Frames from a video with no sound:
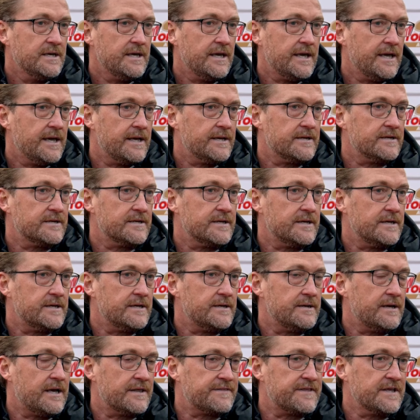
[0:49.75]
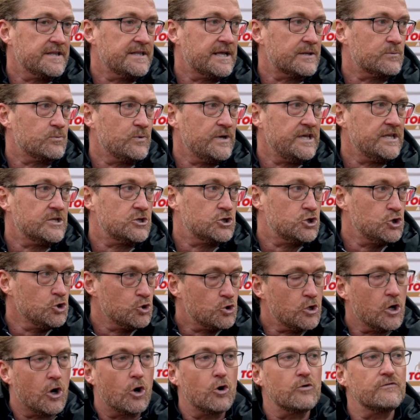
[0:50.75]
And I think that we
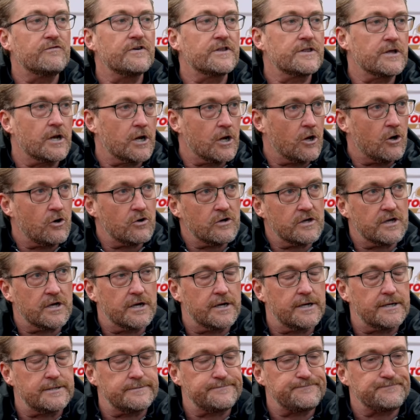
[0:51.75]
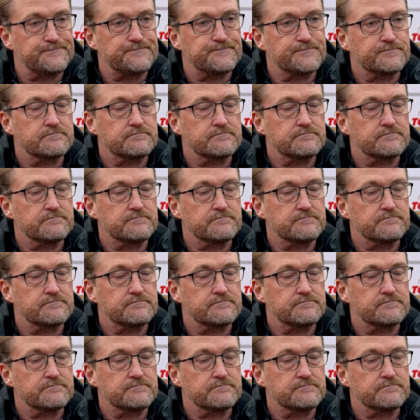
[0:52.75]
took over the longer